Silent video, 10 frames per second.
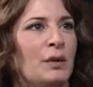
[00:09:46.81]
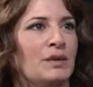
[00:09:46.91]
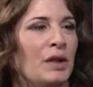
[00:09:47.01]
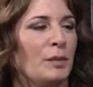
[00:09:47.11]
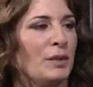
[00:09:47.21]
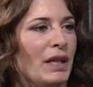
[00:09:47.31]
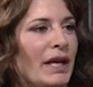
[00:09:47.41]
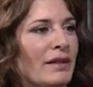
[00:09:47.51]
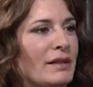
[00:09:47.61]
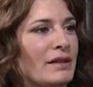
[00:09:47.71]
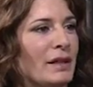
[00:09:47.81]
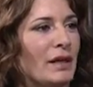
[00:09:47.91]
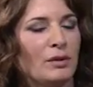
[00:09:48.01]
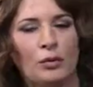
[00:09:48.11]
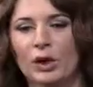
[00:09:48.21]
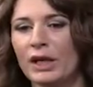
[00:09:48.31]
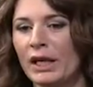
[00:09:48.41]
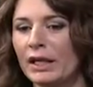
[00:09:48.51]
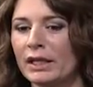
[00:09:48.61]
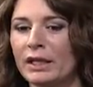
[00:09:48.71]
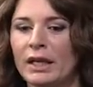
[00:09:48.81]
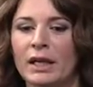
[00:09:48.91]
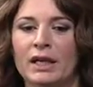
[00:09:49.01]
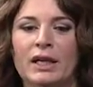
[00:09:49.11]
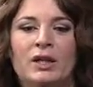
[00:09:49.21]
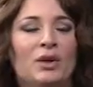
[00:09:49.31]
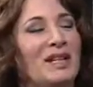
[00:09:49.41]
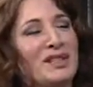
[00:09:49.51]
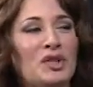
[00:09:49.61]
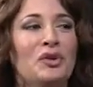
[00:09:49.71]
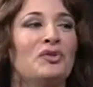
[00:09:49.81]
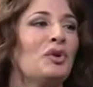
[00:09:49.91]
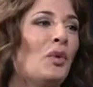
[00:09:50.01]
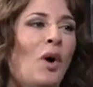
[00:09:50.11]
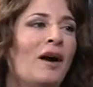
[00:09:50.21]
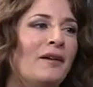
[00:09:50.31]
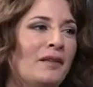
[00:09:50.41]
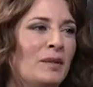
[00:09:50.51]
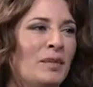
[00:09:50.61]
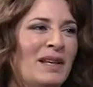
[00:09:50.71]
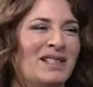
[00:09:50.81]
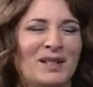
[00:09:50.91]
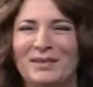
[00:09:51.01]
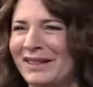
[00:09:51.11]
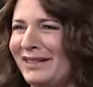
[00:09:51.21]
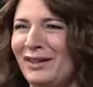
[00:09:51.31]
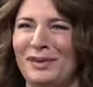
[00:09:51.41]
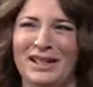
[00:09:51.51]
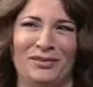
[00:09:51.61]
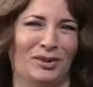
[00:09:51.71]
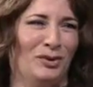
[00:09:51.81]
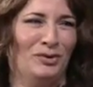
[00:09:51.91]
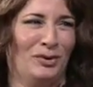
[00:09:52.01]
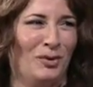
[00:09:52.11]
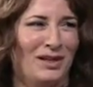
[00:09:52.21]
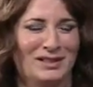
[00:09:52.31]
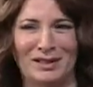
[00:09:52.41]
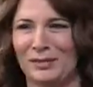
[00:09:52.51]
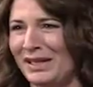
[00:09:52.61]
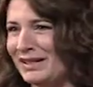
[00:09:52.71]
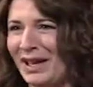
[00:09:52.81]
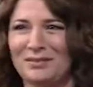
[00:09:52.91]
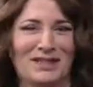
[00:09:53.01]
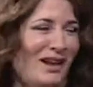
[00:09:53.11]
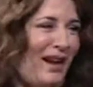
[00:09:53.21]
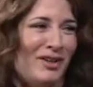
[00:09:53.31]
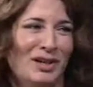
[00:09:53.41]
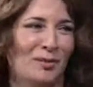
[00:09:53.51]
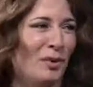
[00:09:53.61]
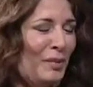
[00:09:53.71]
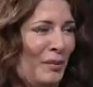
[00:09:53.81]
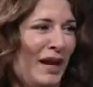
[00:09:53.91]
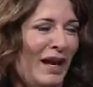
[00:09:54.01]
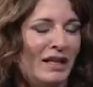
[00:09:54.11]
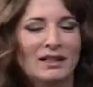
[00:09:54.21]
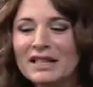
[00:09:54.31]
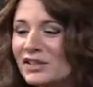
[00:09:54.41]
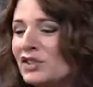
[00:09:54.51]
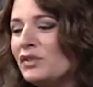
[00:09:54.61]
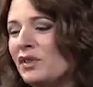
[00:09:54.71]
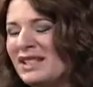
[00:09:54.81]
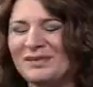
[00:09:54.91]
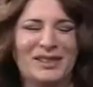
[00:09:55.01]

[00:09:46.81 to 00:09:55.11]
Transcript: I was on a play at the same and working, and he'd go, "Let's go for a walk on the beach." And I'm like, "No, we never go for walks on the beach. I'm tired. I'm going to bed. Let's do this."